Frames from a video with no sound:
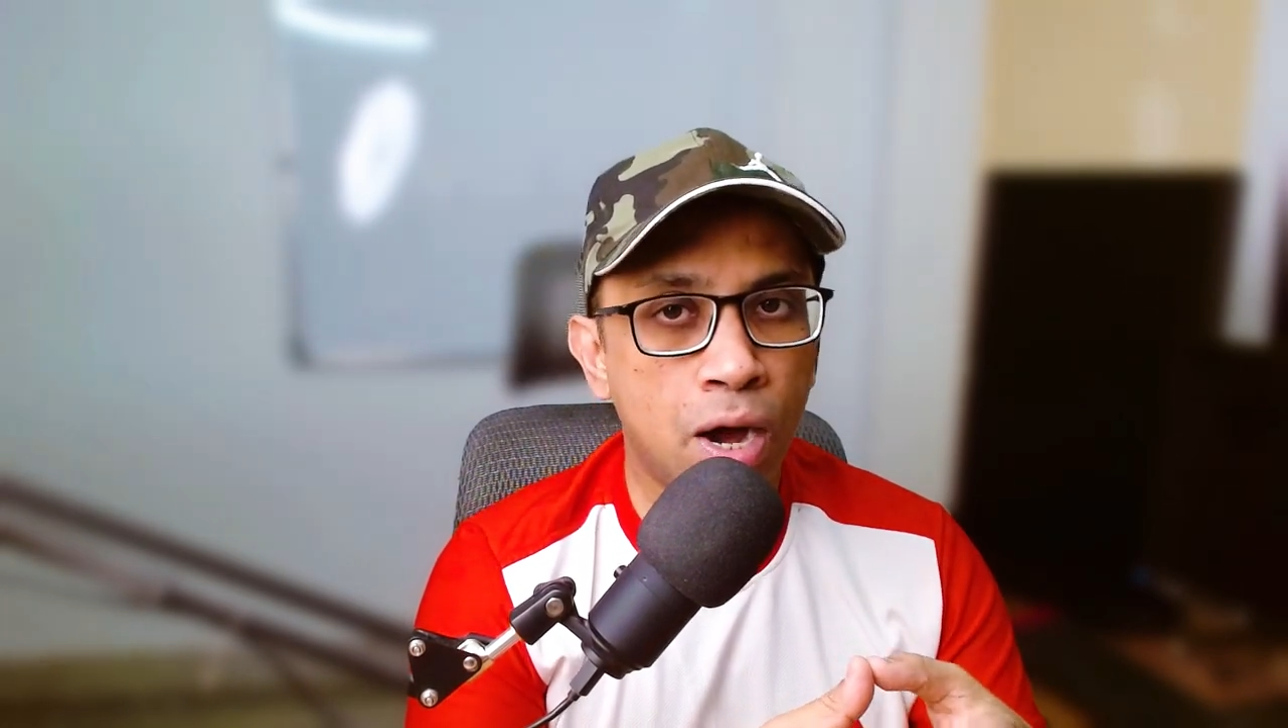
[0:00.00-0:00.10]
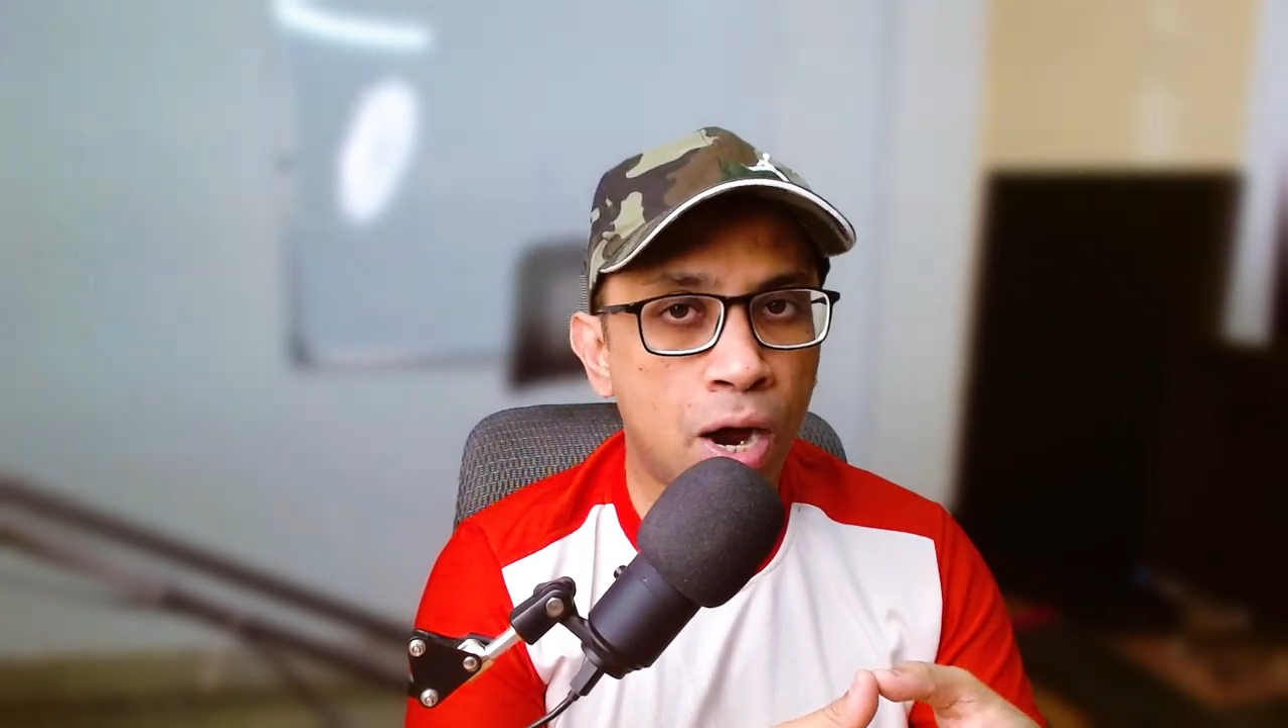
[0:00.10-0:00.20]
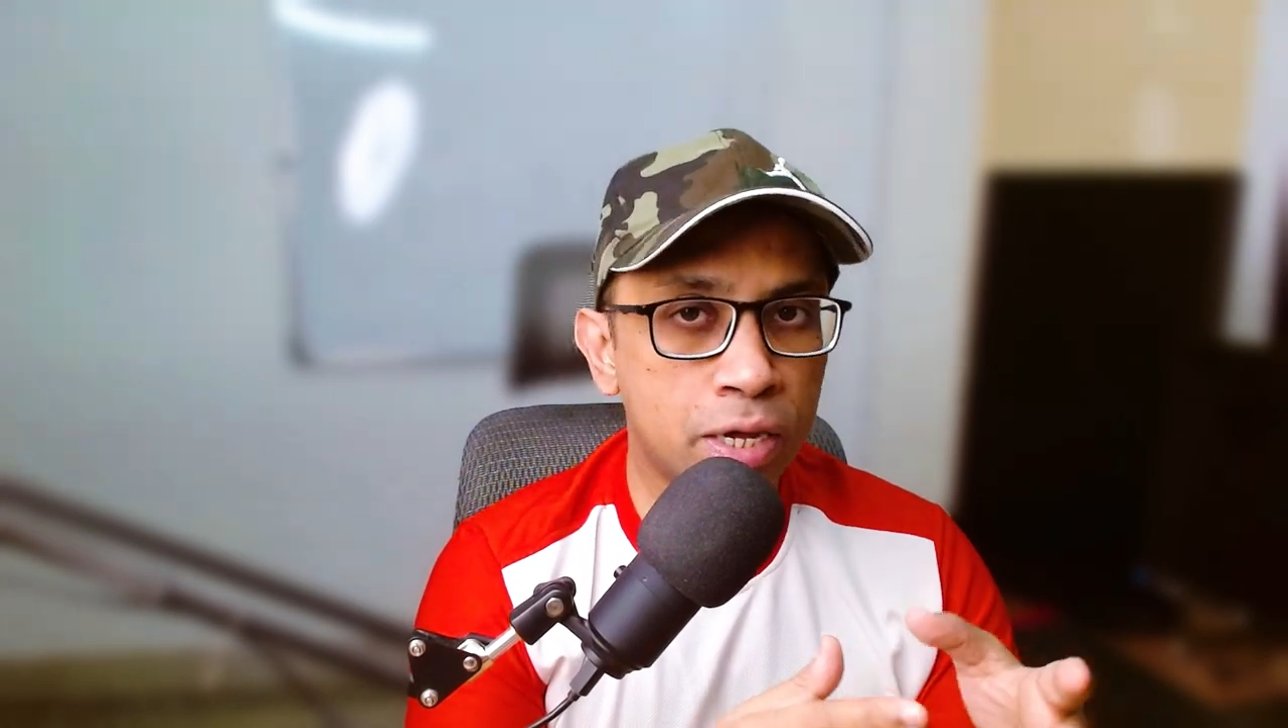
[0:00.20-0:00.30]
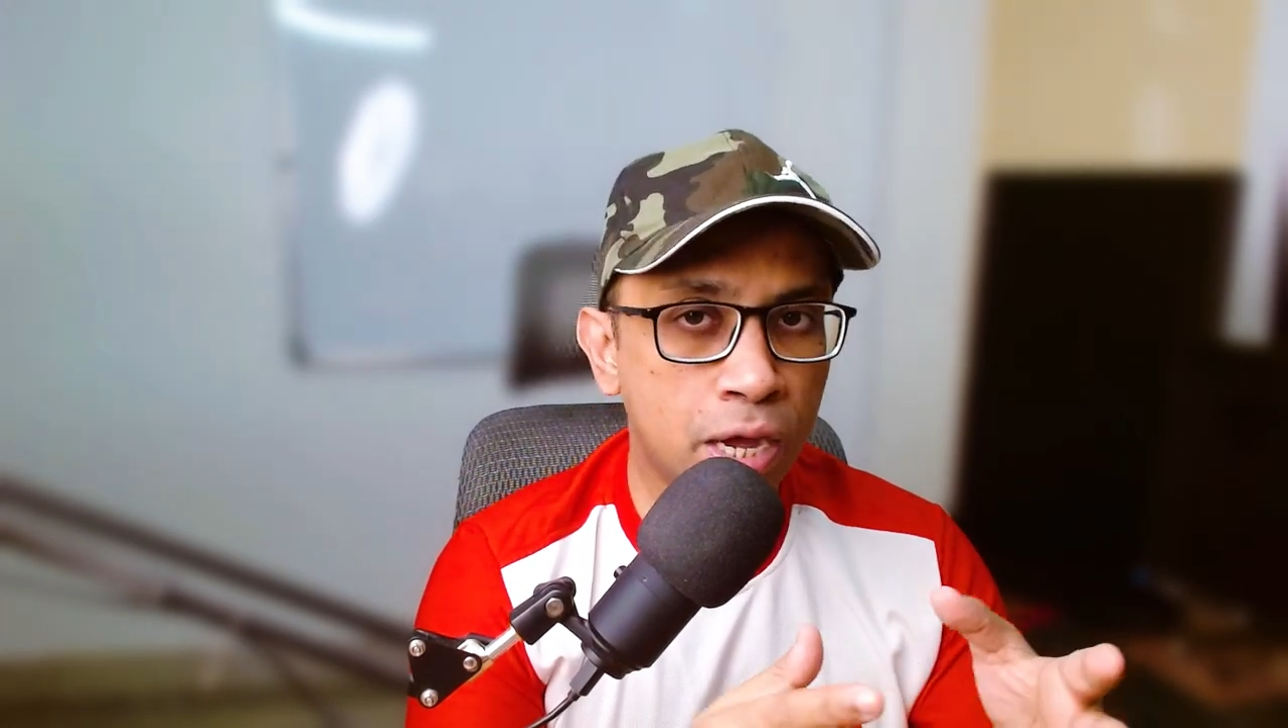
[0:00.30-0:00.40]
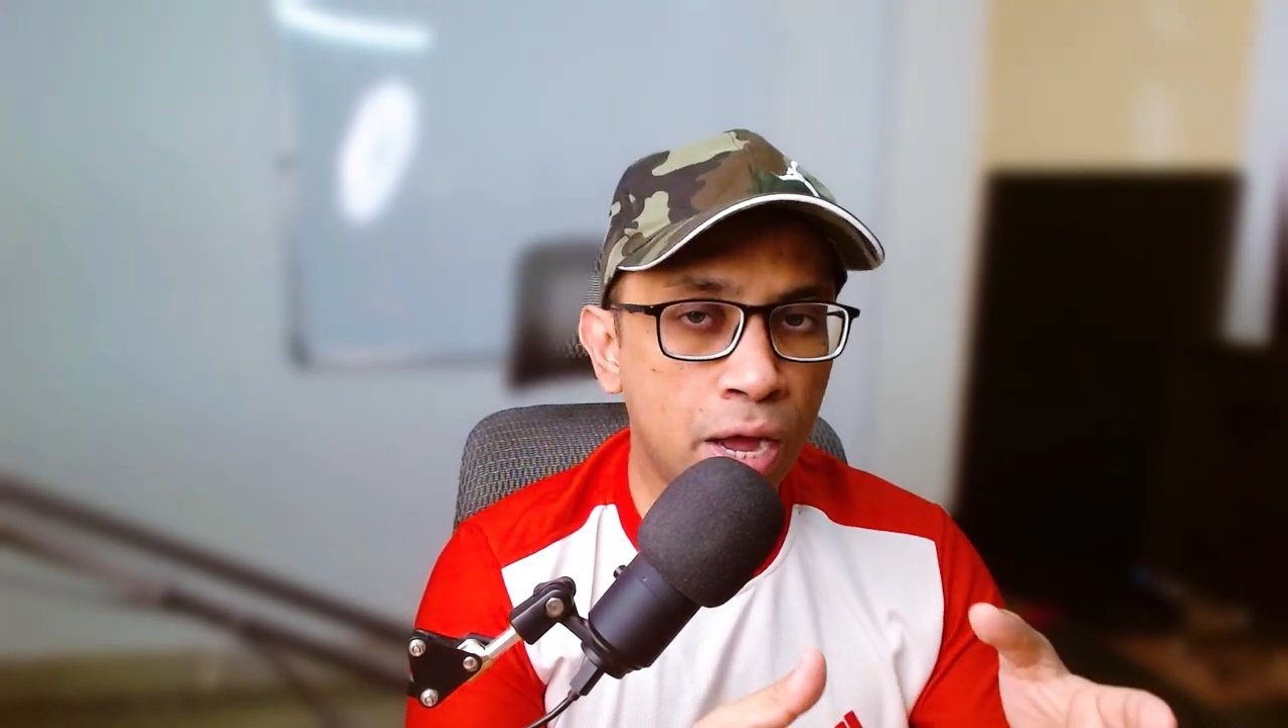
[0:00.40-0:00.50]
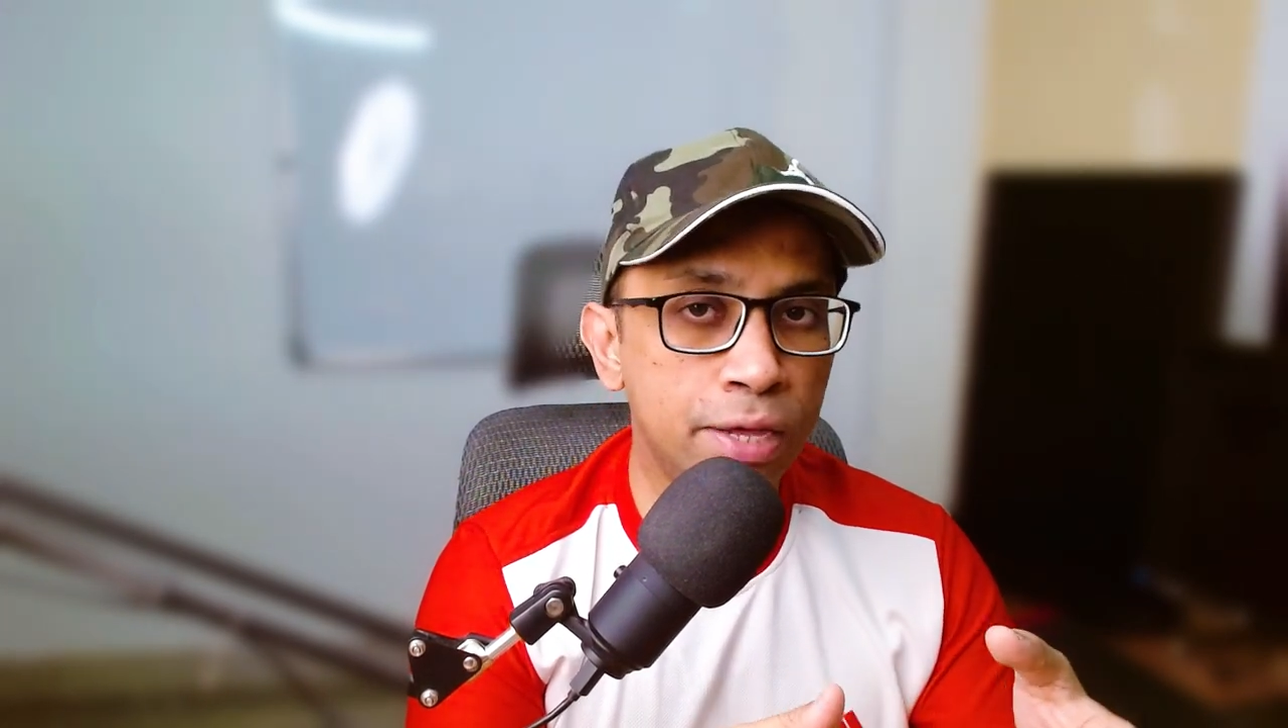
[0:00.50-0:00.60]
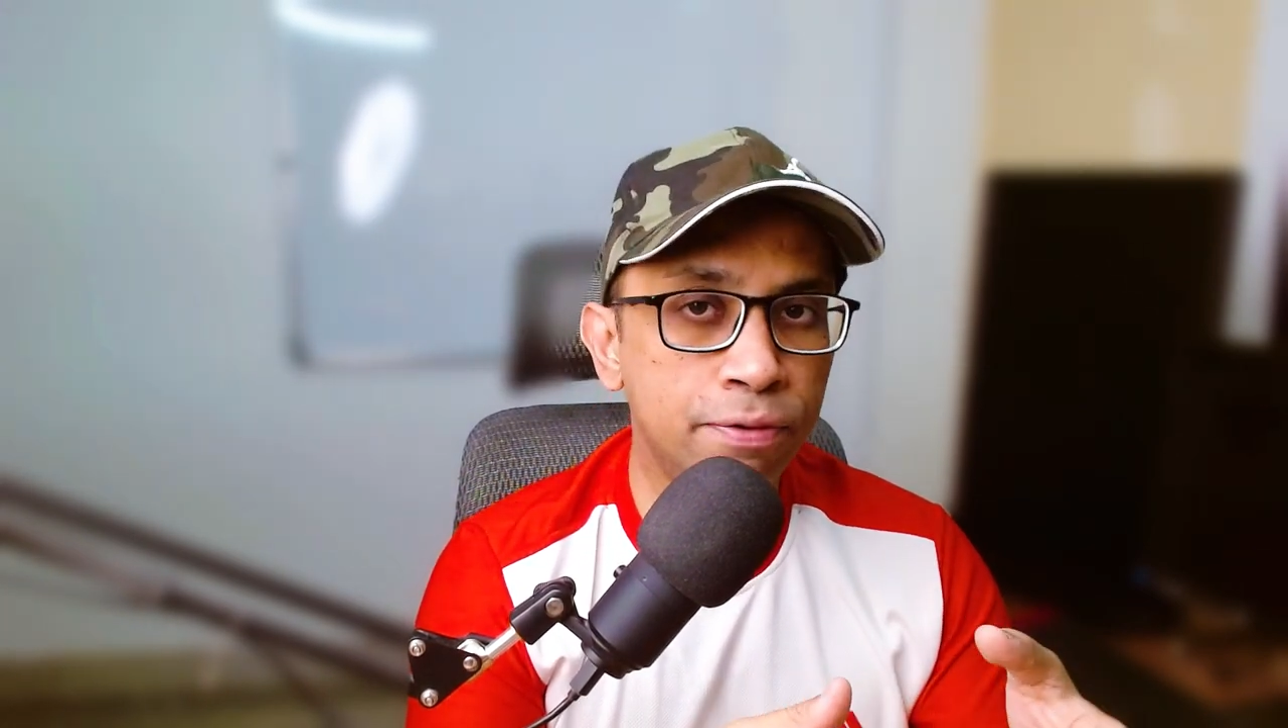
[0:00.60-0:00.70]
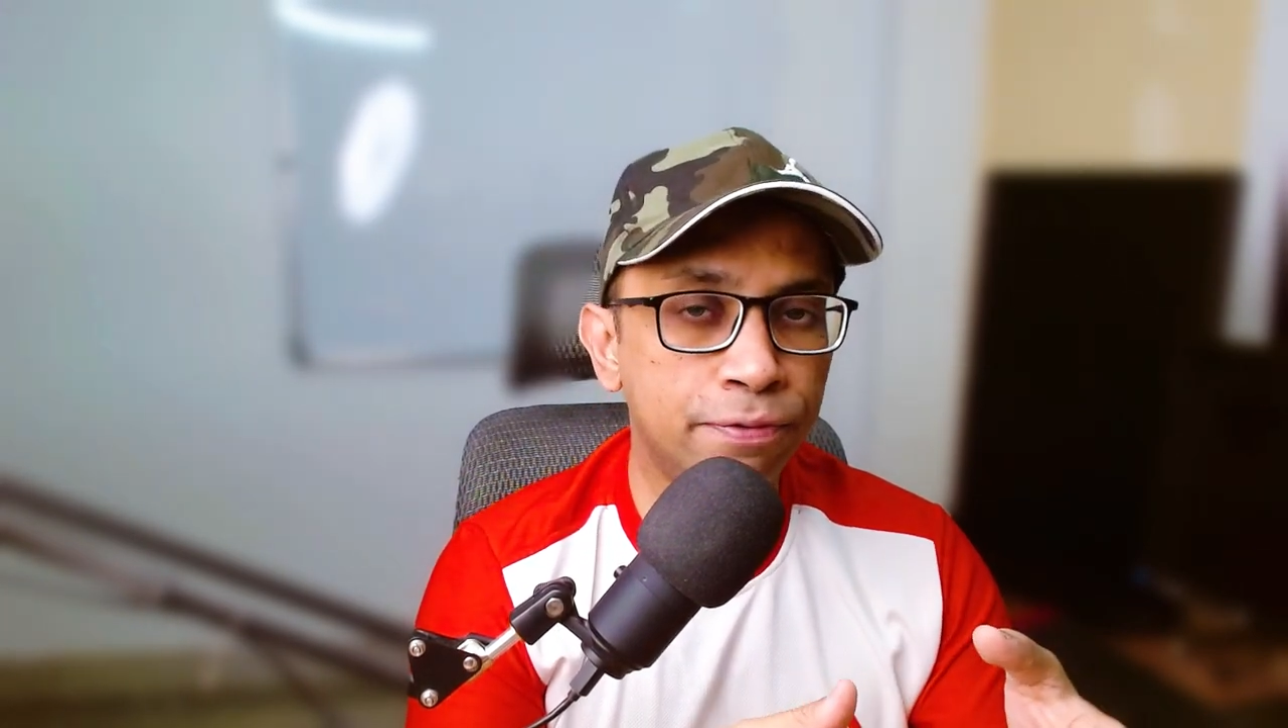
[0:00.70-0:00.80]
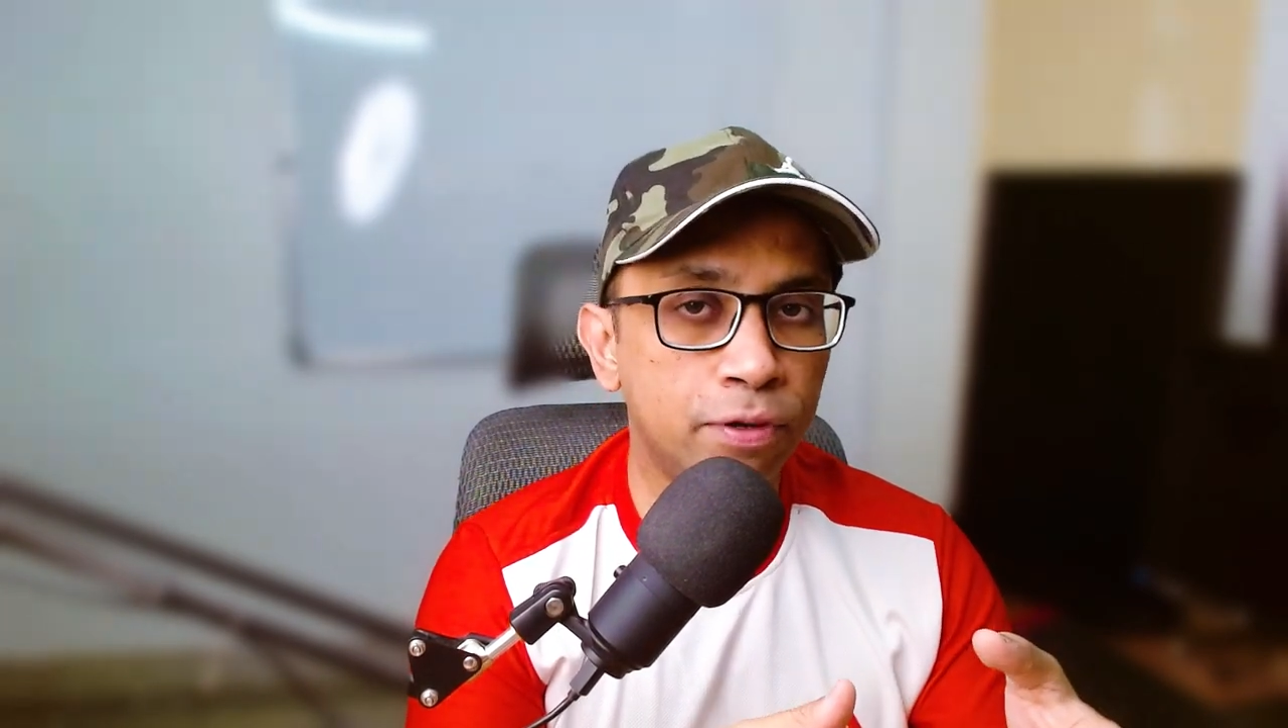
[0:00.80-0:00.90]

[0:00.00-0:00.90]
archive